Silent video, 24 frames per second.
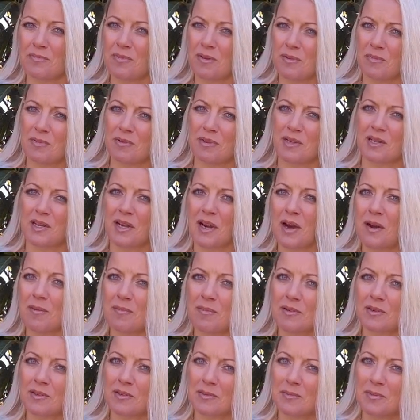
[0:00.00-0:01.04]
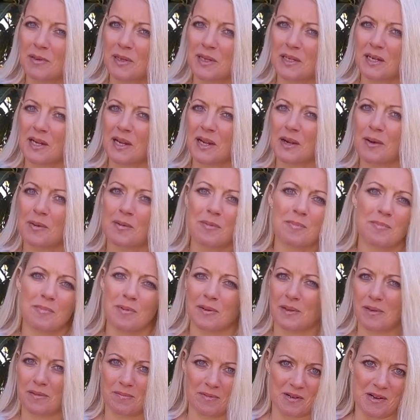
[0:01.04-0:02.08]
be pretty confident by now,
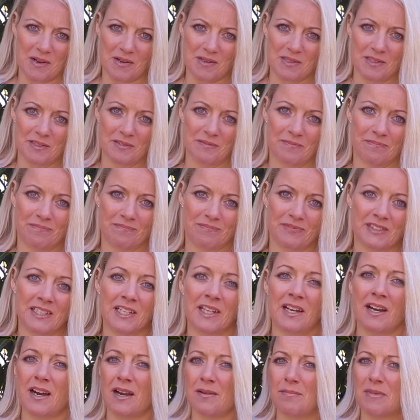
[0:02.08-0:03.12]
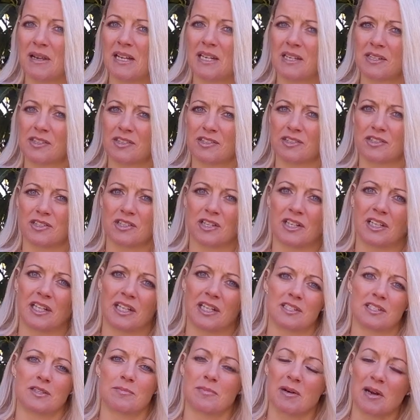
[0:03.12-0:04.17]
but I'm not. I mainly just try and
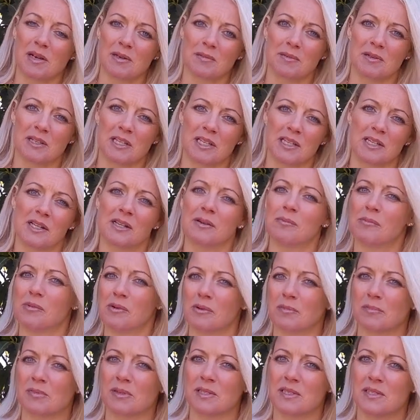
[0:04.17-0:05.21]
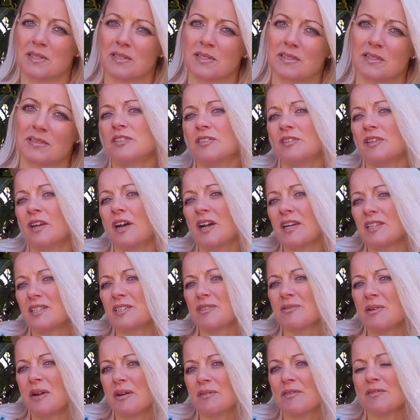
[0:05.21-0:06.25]
the bottom of the hill in one piece. I
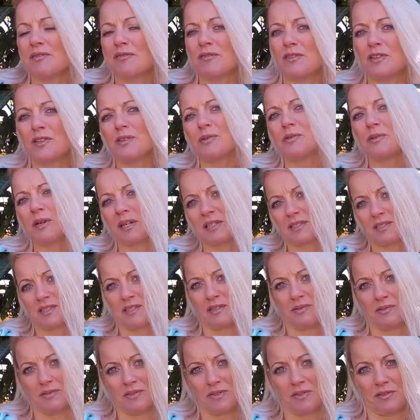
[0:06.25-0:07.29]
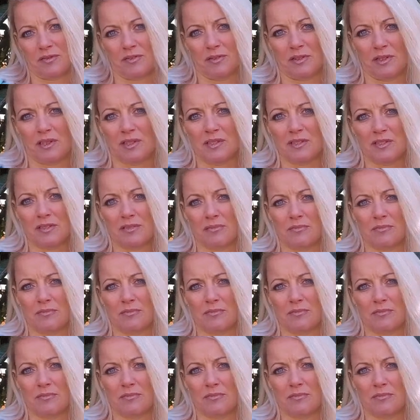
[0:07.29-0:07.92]
do have a few excuses for this.